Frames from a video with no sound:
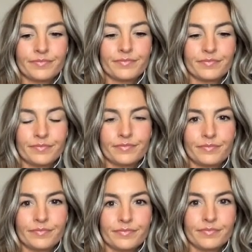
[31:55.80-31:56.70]

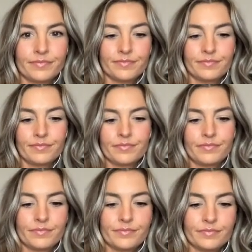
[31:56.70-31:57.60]

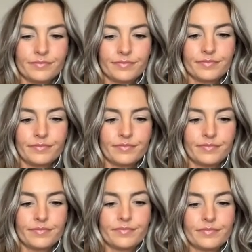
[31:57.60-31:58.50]

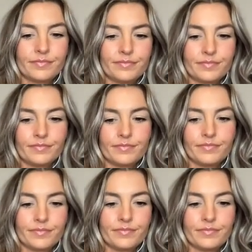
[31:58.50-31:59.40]

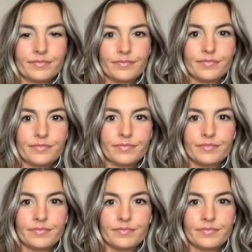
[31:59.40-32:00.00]
The person shown says nothing.